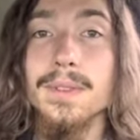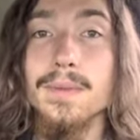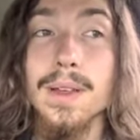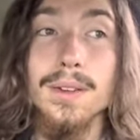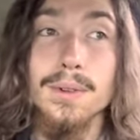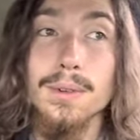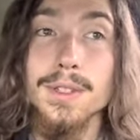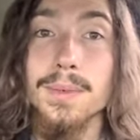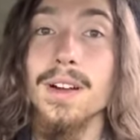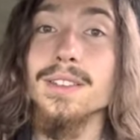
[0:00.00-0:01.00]
whether it
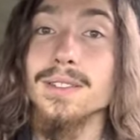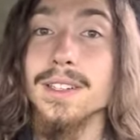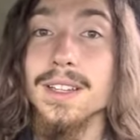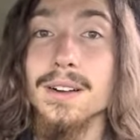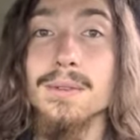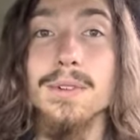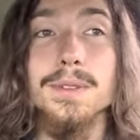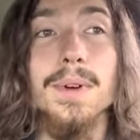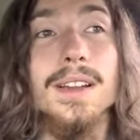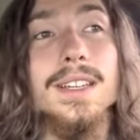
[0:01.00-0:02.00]
corresponds or does not
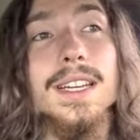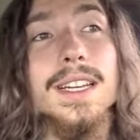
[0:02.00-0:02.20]
correspond,